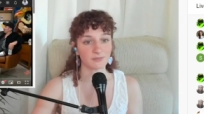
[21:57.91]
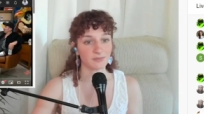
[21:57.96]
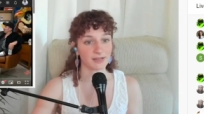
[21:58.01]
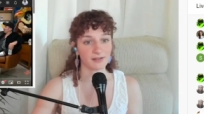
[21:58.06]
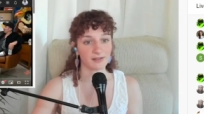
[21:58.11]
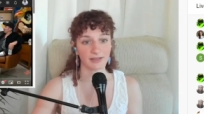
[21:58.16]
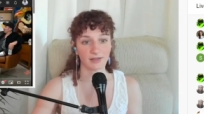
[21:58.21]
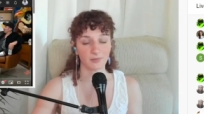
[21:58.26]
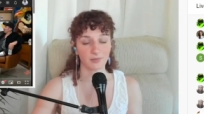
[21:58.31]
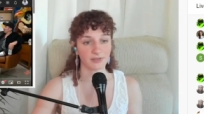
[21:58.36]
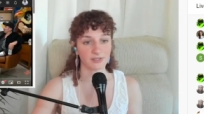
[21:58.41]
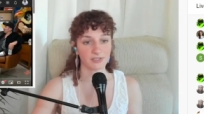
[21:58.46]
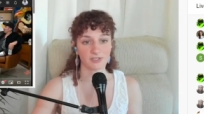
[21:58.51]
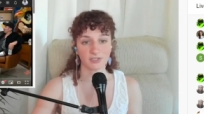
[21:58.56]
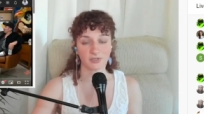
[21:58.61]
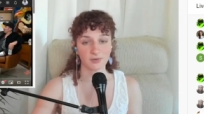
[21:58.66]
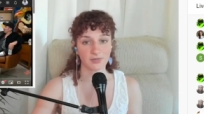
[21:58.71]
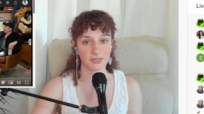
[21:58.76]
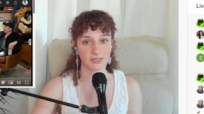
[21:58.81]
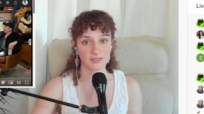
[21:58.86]
mingling with
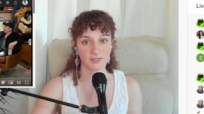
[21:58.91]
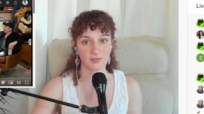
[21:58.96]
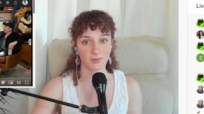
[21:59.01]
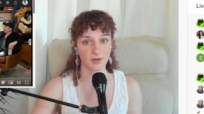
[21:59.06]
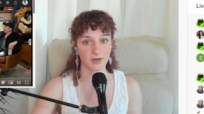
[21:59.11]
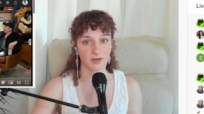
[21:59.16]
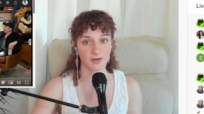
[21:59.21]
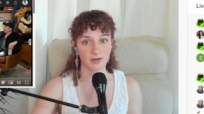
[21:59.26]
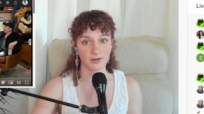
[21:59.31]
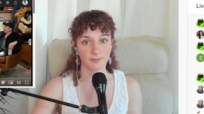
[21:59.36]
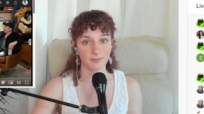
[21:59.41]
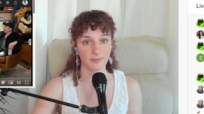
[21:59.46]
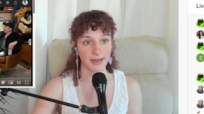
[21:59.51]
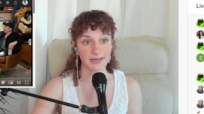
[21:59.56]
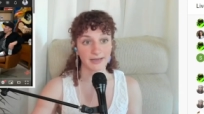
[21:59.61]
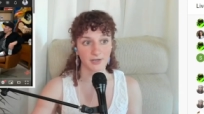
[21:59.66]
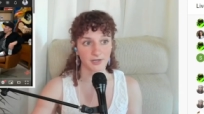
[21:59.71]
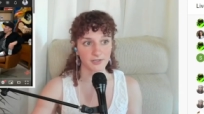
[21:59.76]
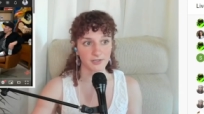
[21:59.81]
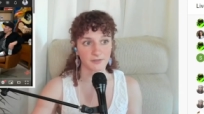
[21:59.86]
students who are
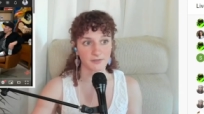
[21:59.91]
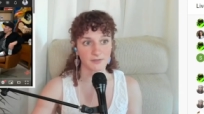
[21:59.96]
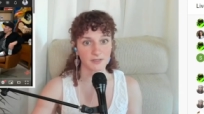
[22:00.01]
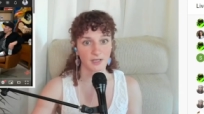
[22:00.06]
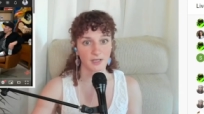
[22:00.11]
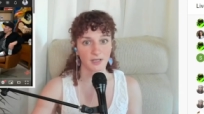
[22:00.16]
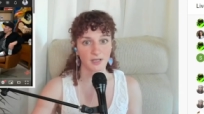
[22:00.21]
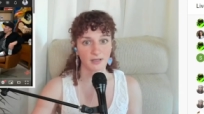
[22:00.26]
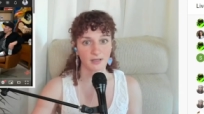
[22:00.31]
minors.